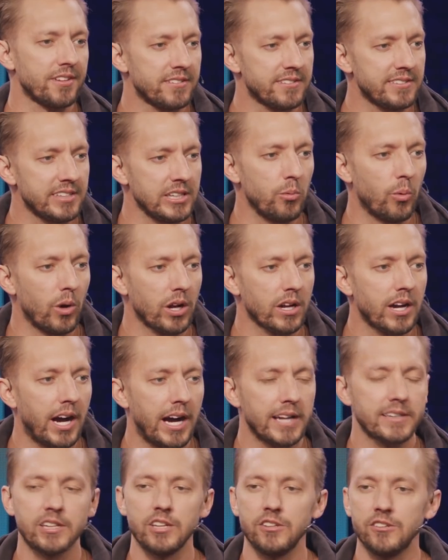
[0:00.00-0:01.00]
and see what
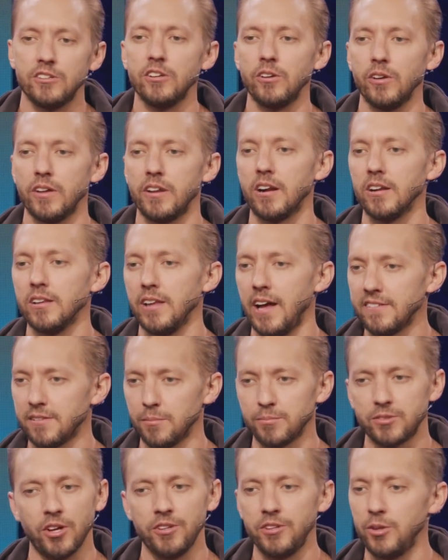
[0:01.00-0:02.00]
God can do in our lives.
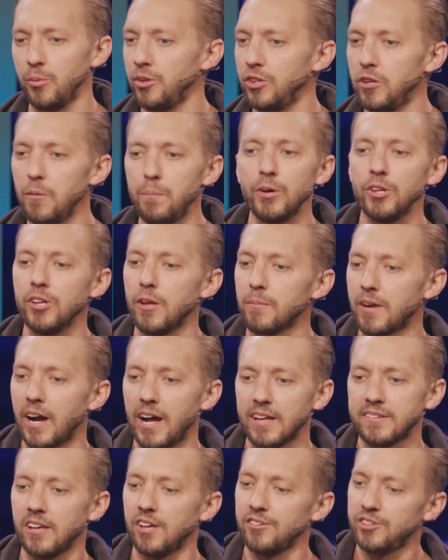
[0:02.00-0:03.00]
I'm telling you, when you build up
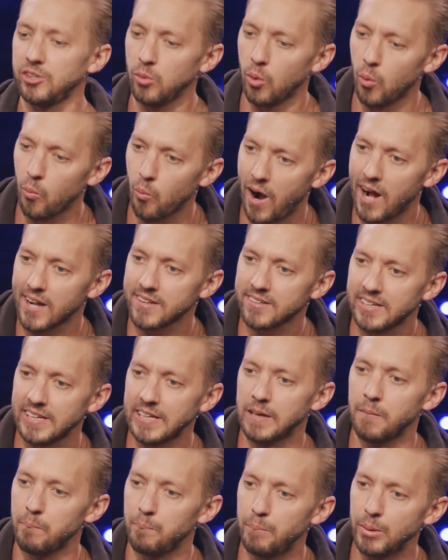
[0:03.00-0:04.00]
God's house, you will watch
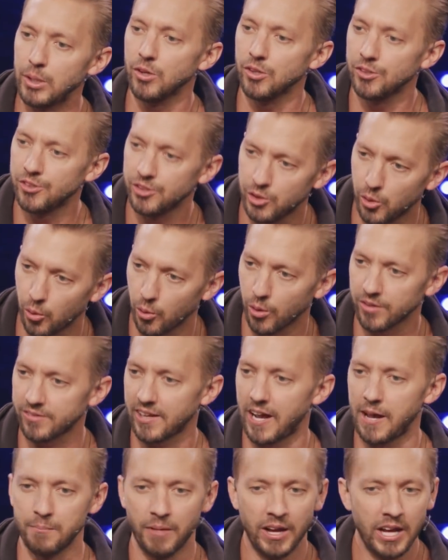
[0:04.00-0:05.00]
him build yours.
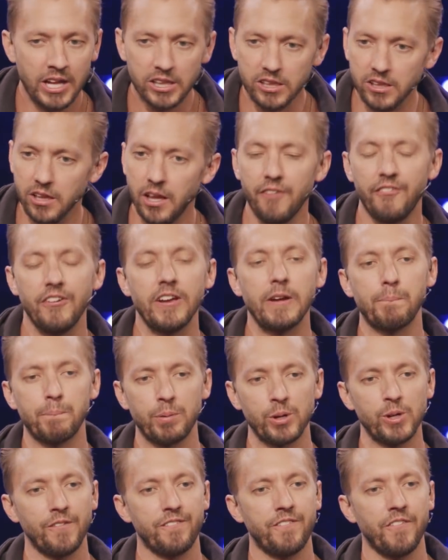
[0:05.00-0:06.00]
I'm living
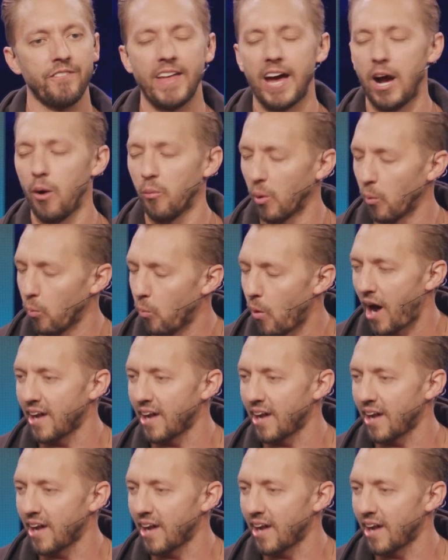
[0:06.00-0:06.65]
proof of that. We're